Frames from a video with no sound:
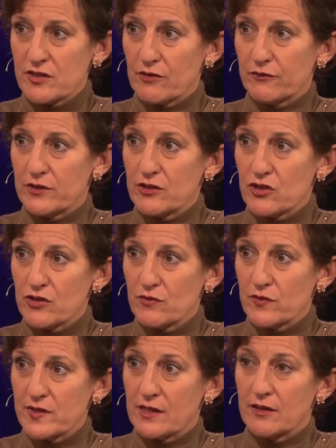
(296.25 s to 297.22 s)
soft
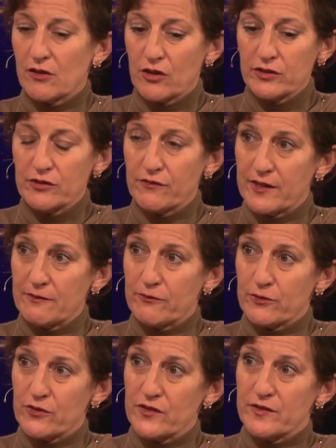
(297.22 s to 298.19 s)
tissues and a lot of
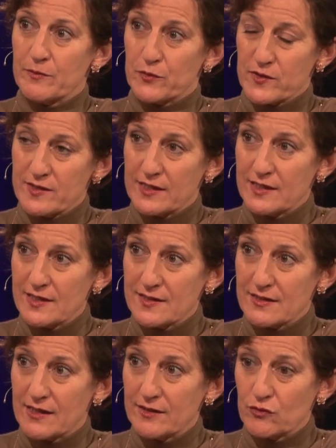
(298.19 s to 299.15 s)
effort on the prosthetic
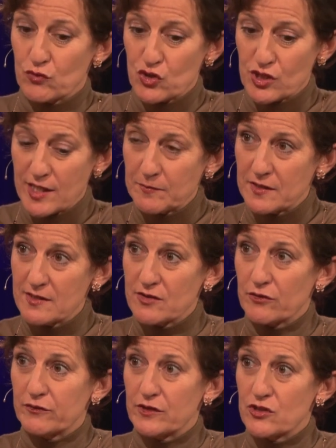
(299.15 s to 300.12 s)
side to shape these
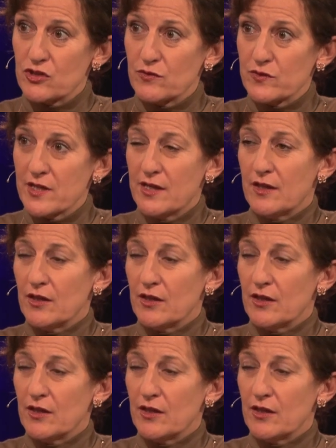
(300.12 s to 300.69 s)
soft tissues